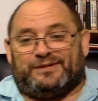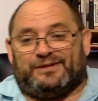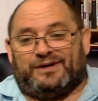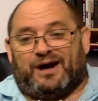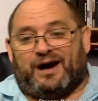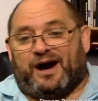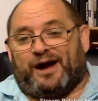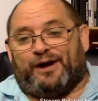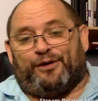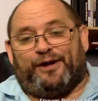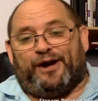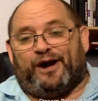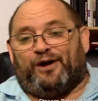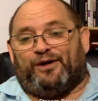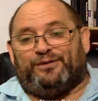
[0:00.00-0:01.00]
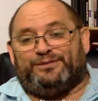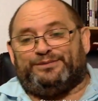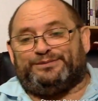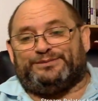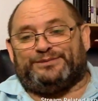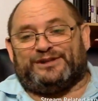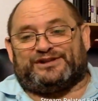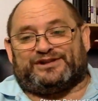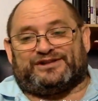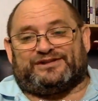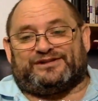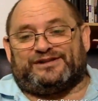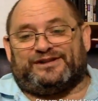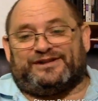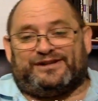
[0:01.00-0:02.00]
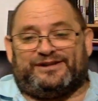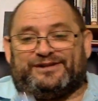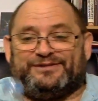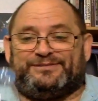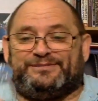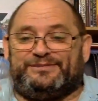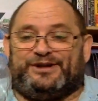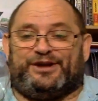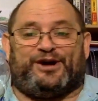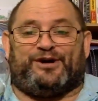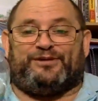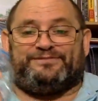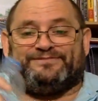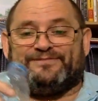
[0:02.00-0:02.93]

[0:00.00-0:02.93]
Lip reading: I don't know. Let's, you know.